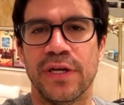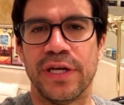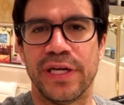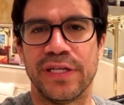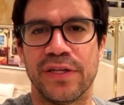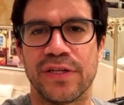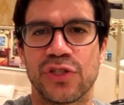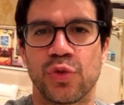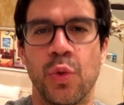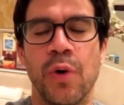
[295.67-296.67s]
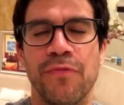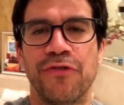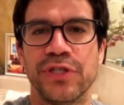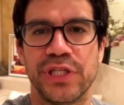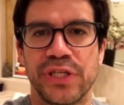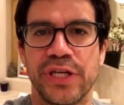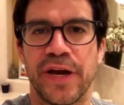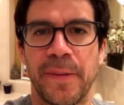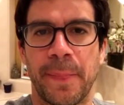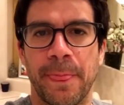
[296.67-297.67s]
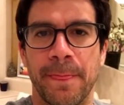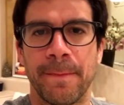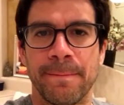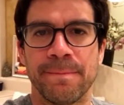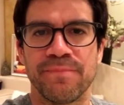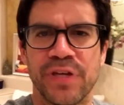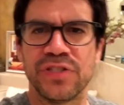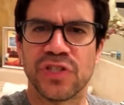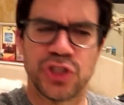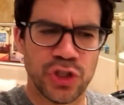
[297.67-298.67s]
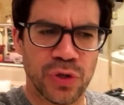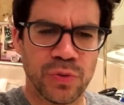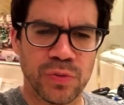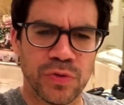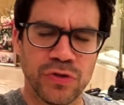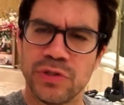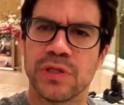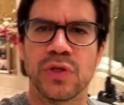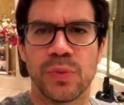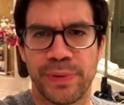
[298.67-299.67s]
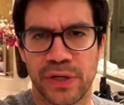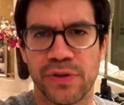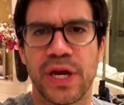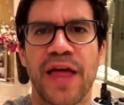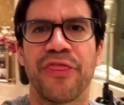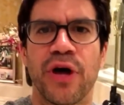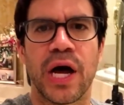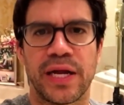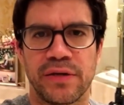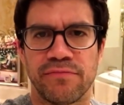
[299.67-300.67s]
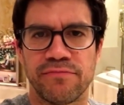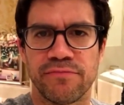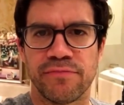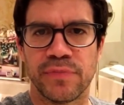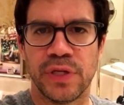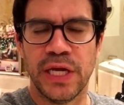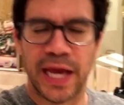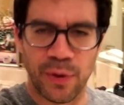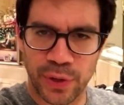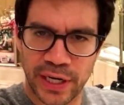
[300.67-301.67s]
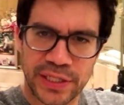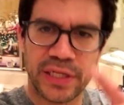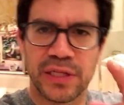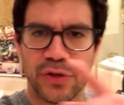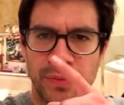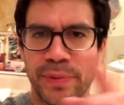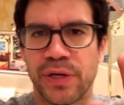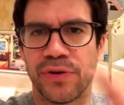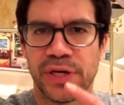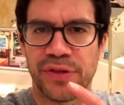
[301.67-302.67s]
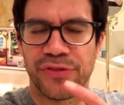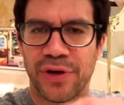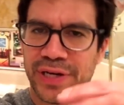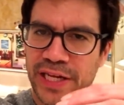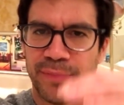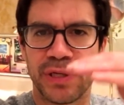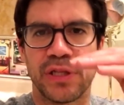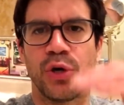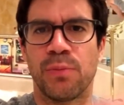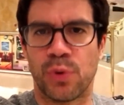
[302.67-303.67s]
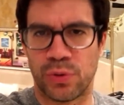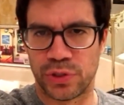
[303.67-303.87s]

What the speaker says: in Swope, Virginia. He said, you did a little better than I thought. And when I did a little better than they thought, it gave me a little more